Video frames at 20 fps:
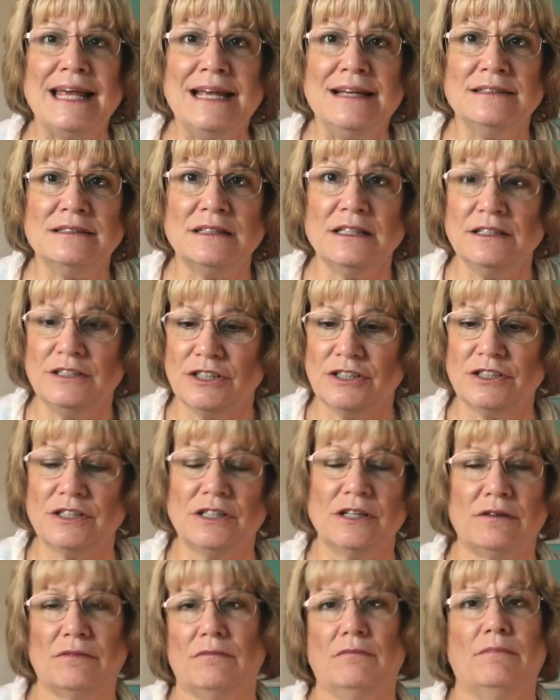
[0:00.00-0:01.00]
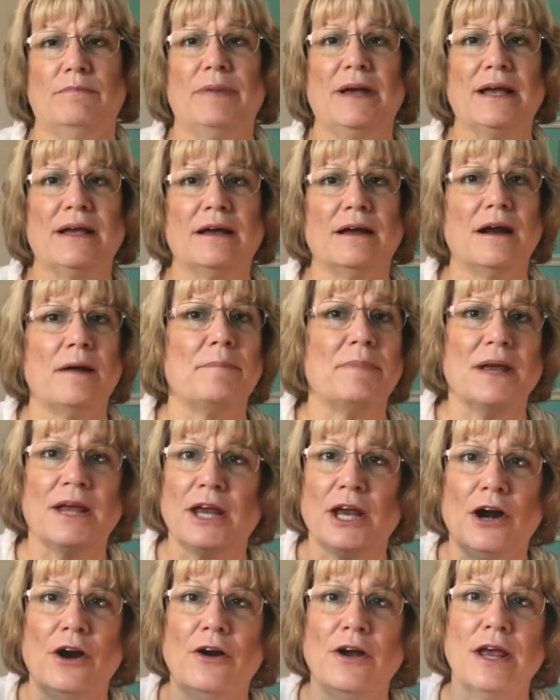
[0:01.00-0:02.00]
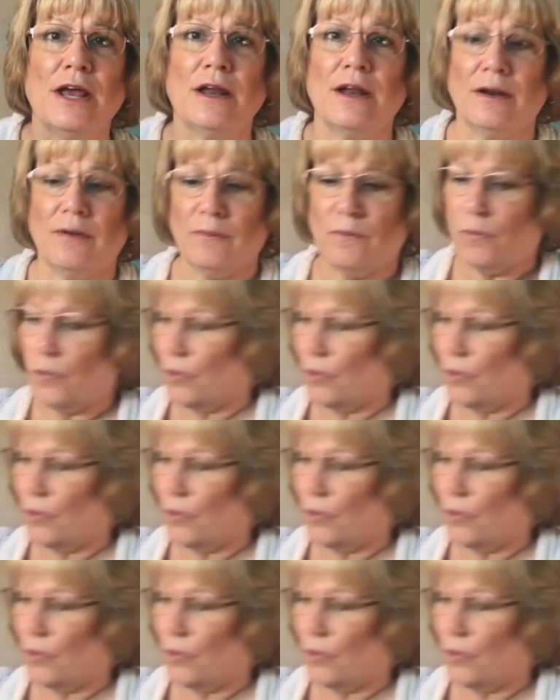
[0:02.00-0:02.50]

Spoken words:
easy just to pick it up and carry it and